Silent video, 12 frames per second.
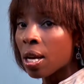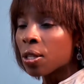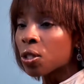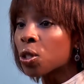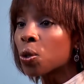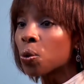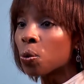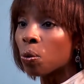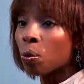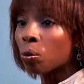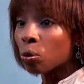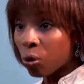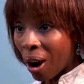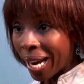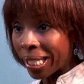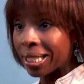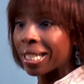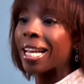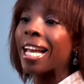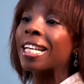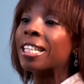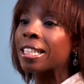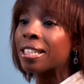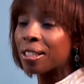to write and